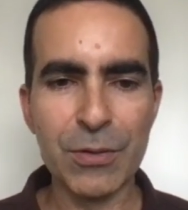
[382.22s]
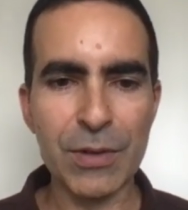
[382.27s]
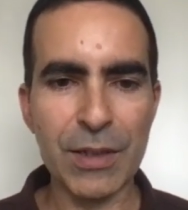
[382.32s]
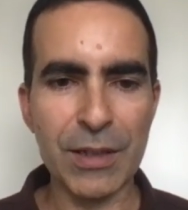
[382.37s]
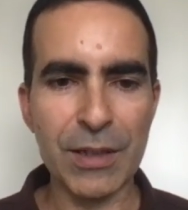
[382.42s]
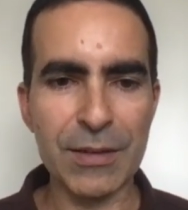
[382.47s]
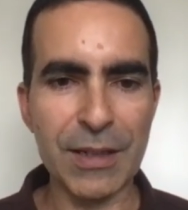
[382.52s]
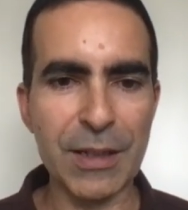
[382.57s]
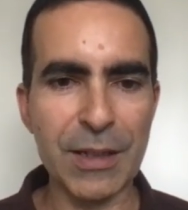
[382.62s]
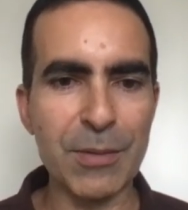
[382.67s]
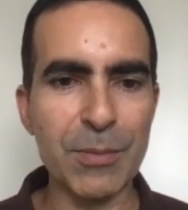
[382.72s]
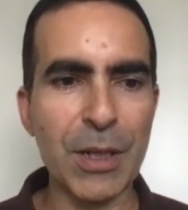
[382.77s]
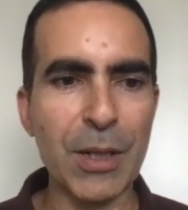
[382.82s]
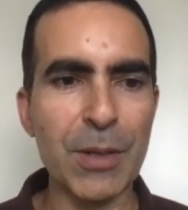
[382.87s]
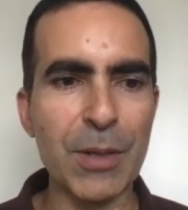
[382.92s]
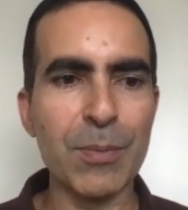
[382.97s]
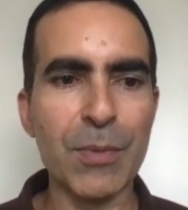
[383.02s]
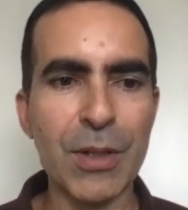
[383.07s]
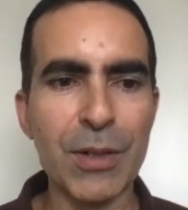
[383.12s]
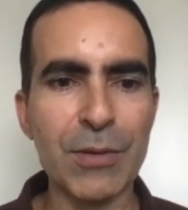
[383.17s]

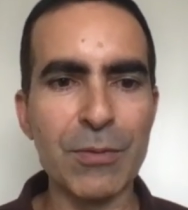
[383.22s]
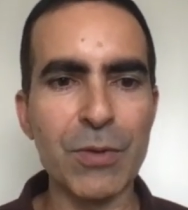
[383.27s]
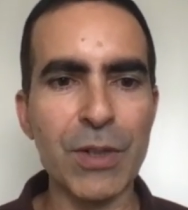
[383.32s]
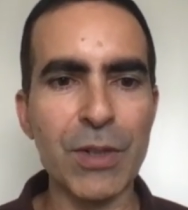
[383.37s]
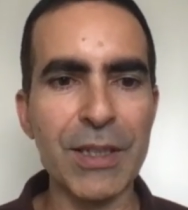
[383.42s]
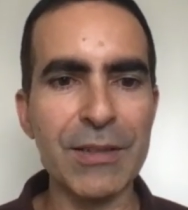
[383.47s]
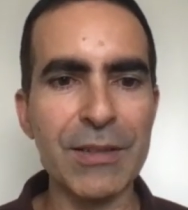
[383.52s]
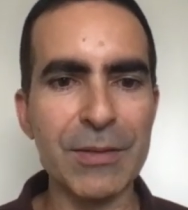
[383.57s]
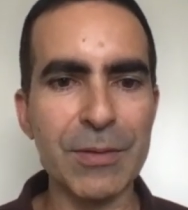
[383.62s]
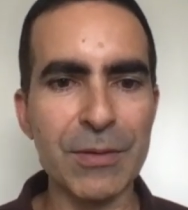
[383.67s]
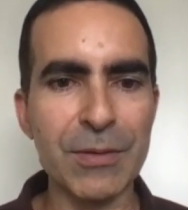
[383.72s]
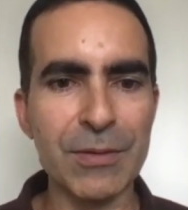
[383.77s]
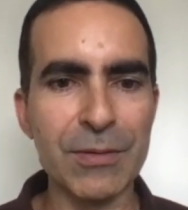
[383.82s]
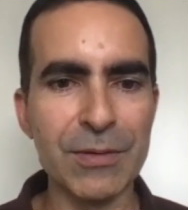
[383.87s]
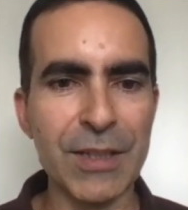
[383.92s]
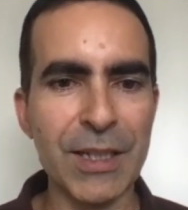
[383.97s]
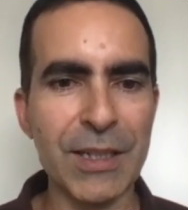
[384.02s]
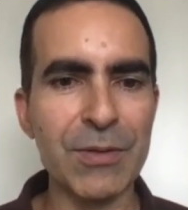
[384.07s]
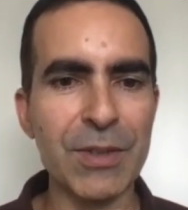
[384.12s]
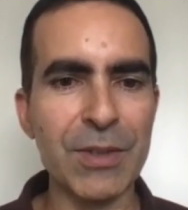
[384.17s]
and write
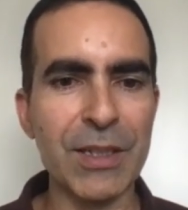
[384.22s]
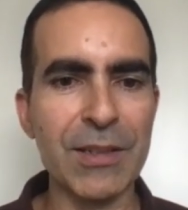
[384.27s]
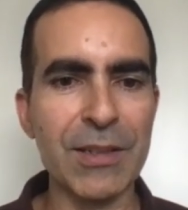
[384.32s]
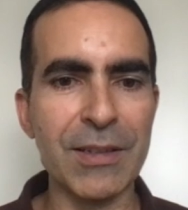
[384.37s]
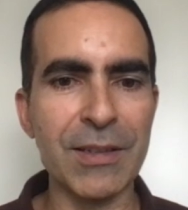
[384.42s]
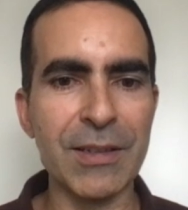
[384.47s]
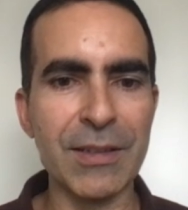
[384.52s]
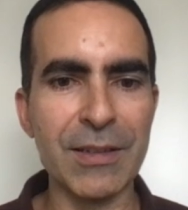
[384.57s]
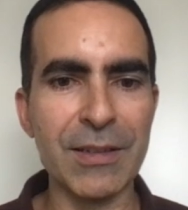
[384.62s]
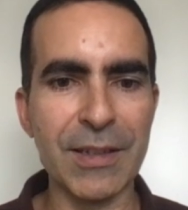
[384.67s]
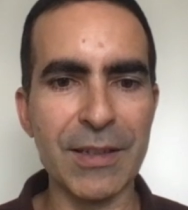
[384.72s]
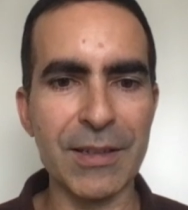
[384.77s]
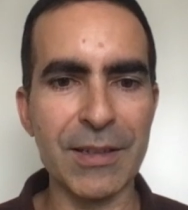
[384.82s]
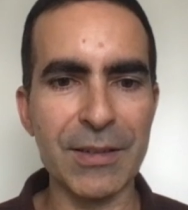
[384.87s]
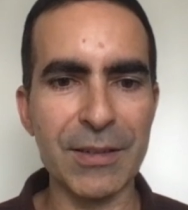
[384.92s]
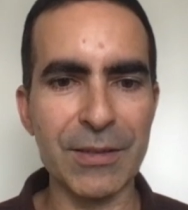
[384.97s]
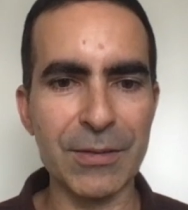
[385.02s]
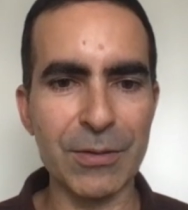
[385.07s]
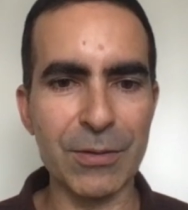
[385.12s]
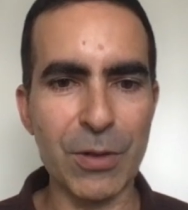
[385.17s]
directly like
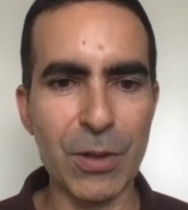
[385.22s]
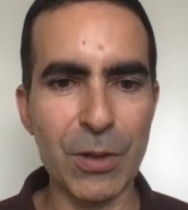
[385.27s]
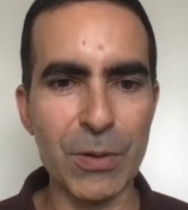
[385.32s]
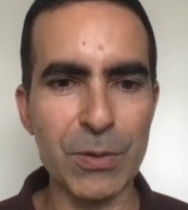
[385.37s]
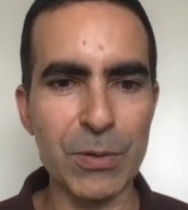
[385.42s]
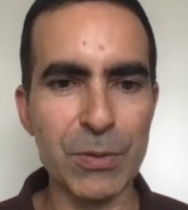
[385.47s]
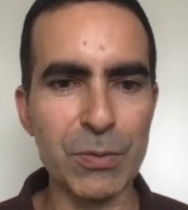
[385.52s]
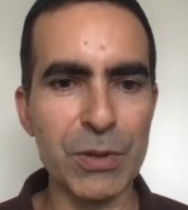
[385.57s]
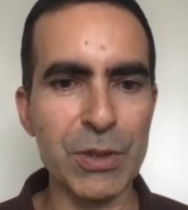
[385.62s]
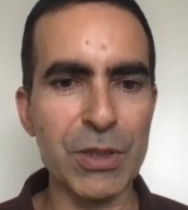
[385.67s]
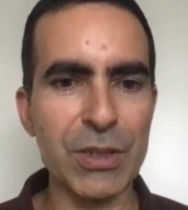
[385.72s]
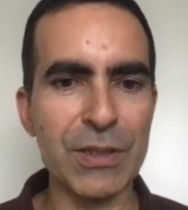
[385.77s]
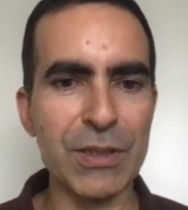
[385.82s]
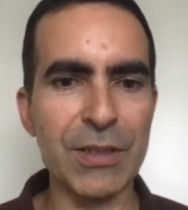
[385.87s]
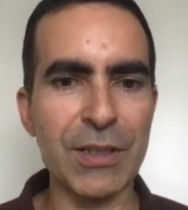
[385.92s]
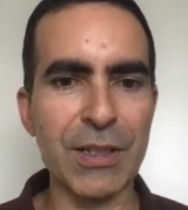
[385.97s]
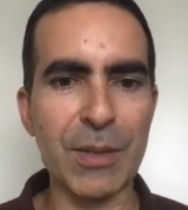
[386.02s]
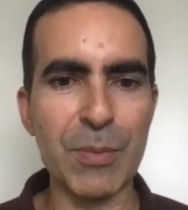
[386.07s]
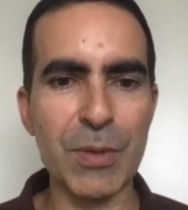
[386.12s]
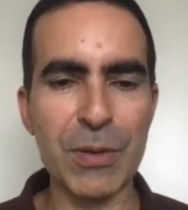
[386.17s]
code which is
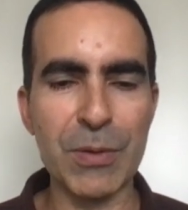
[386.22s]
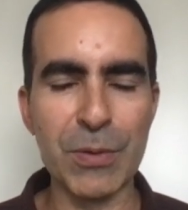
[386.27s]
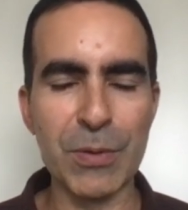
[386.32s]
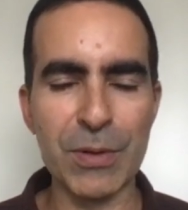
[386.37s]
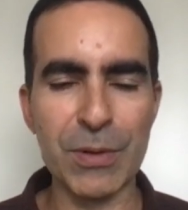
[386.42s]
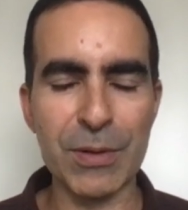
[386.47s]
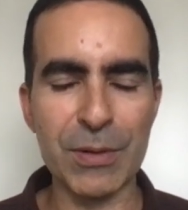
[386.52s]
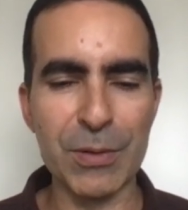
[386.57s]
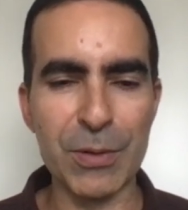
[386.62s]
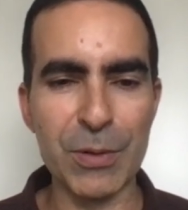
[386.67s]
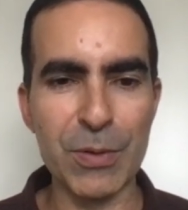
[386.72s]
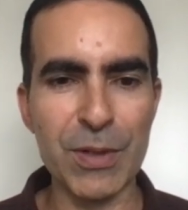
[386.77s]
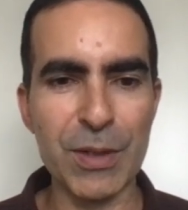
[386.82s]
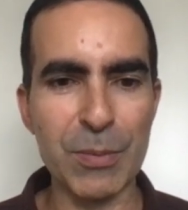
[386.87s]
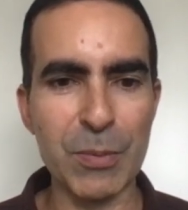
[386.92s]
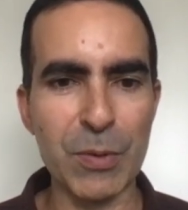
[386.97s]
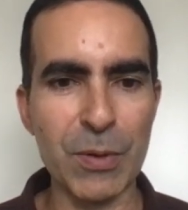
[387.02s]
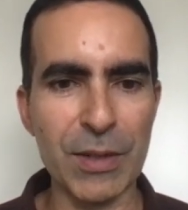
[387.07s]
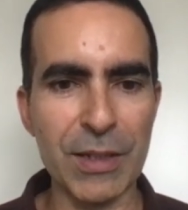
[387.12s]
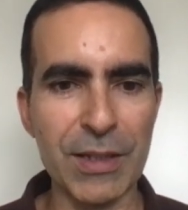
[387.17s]
going to be
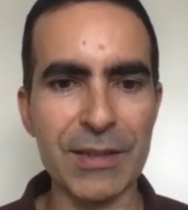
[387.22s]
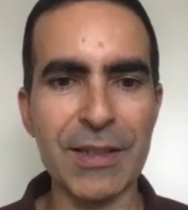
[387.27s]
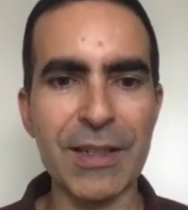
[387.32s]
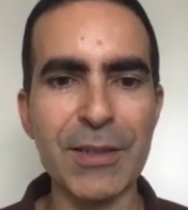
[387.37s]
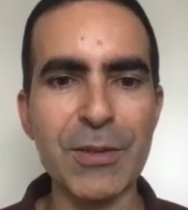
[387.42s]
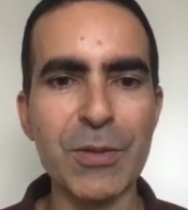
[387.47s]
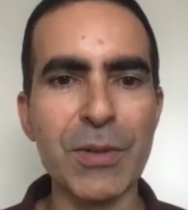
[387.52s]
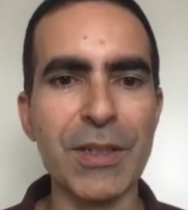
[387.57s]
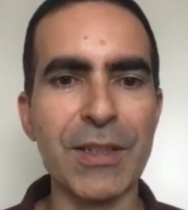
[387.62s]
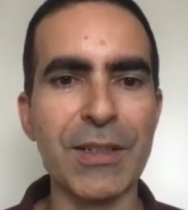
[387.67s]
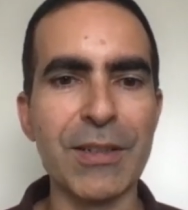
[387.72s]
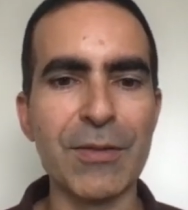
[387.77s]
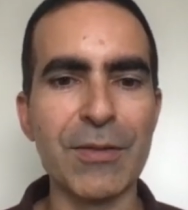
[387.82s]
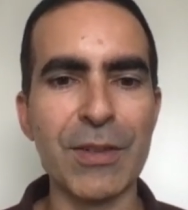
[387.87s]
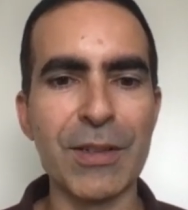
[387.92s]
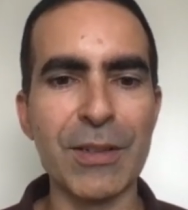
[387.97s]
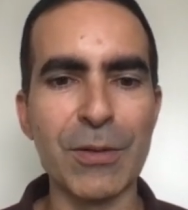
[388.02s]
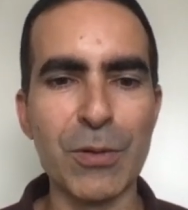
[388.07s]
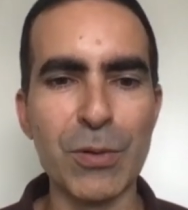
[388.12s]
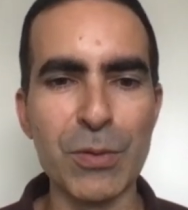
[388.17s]
usable and actually
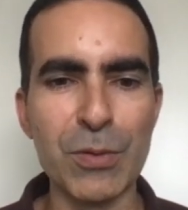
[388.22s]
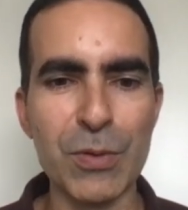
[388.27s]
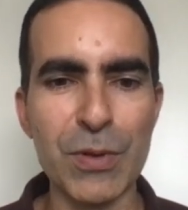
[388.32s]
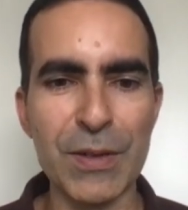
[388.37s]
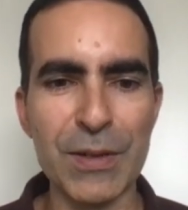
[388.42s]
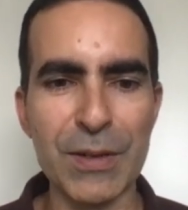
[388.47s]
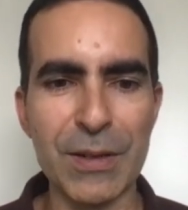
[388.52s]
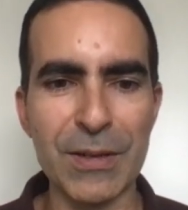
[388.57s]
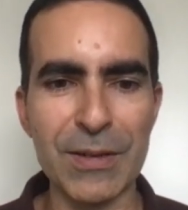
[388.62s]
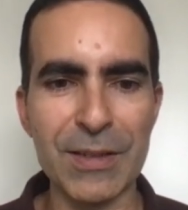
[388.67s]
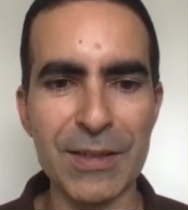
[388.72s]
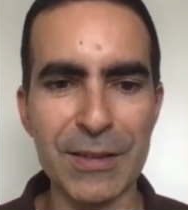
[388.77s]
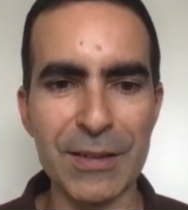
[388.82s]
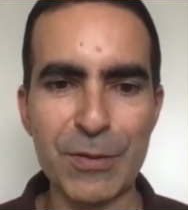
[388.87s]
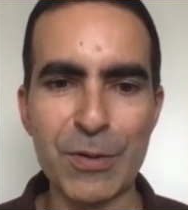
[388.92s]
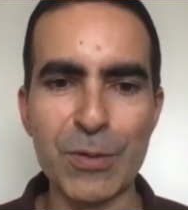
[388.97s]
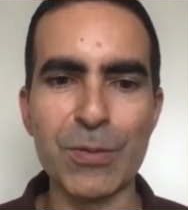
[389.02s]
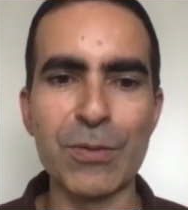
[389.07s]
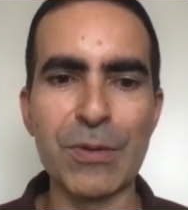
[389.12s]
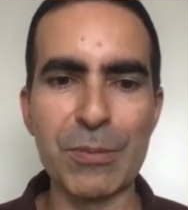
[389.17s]
giving good results.
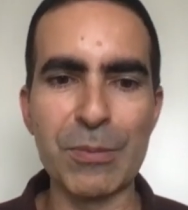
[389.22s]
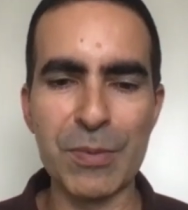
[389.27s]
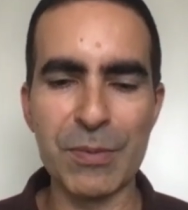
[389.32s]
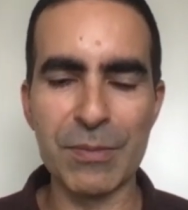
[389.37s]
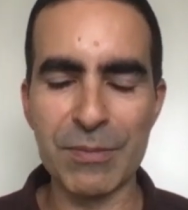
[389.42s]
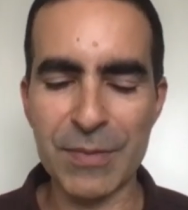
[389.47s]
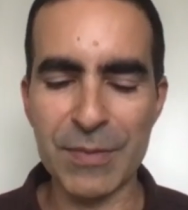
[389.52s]
If you